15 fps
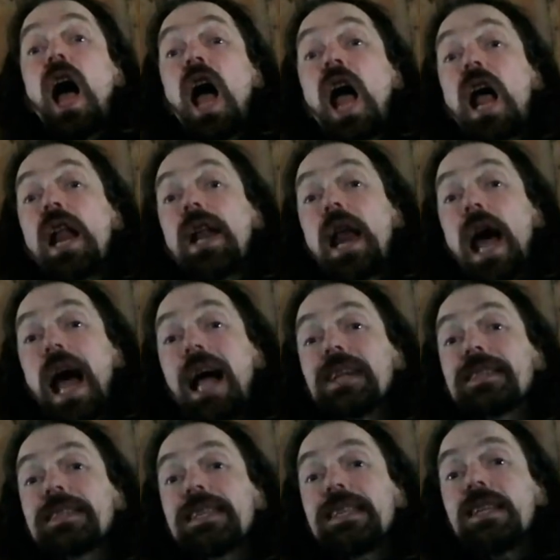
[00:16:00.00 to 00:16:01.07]
And I'll
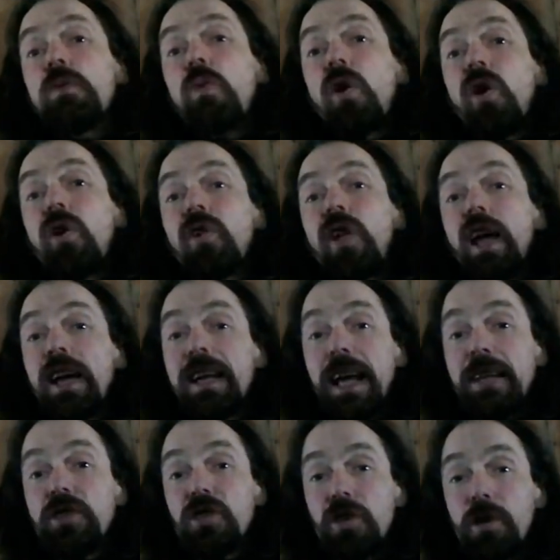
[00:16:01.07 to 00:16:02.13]
see you all
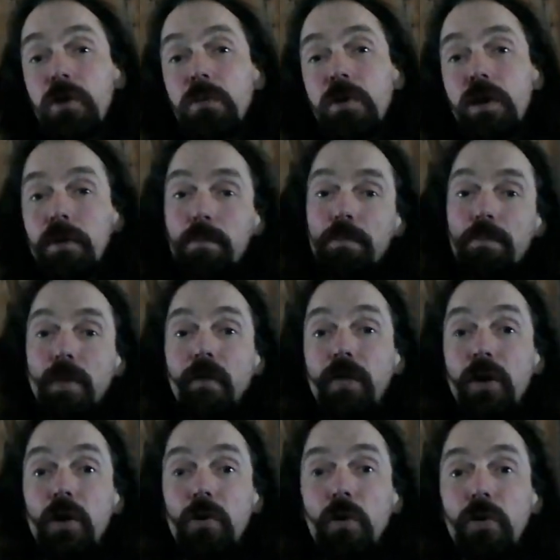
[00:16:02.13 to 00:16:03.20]
again soon for
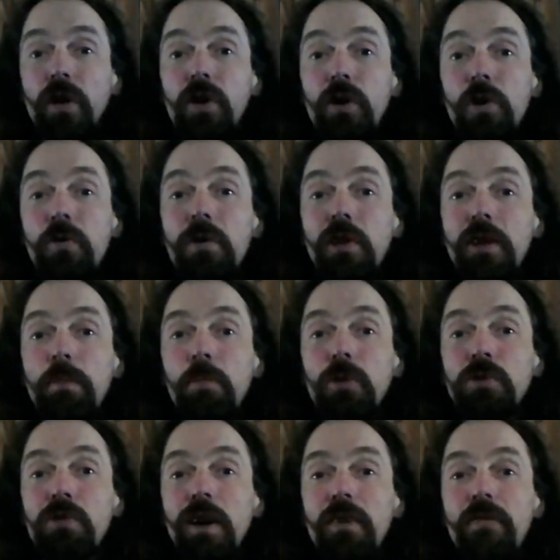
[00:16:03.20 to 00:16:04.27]
another Kookaly
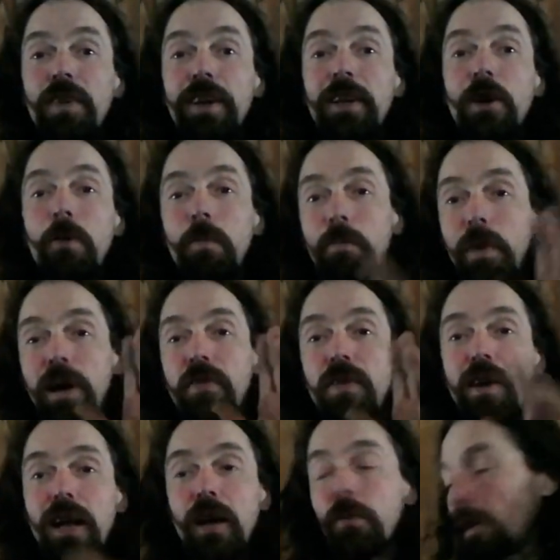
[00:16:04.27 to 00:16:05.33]
Bushcraft video. Bye for
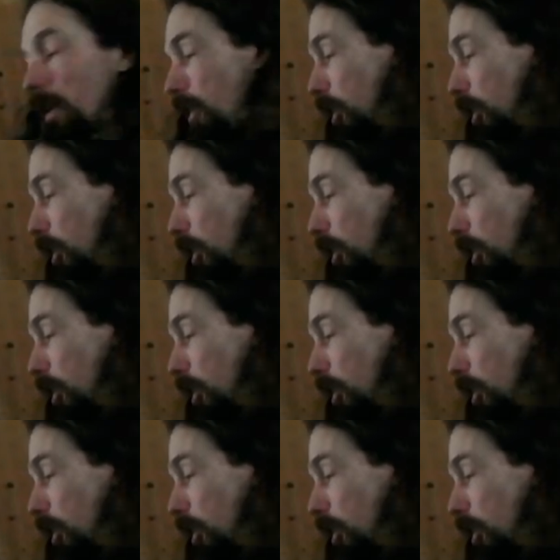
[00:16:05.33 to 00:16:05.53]
now.